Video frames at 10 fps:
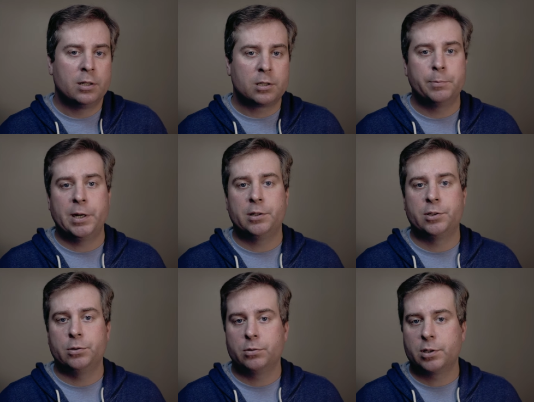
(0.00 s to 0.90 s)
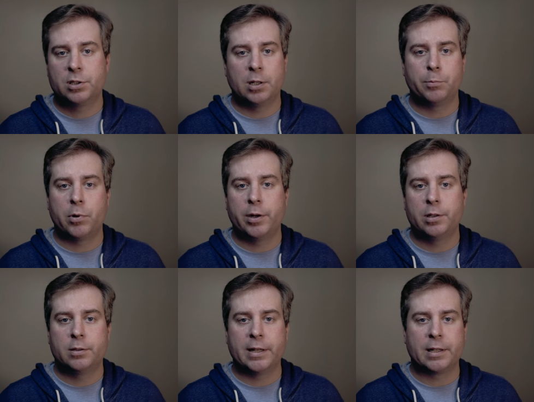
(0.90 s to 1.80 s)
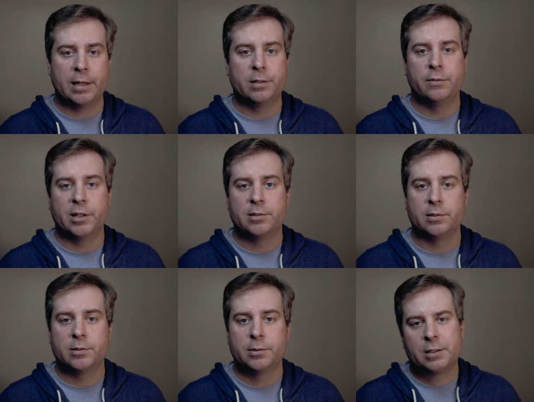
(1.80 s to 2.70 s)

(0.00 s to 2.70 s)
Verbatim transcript: compared to contemporary dedicated devices.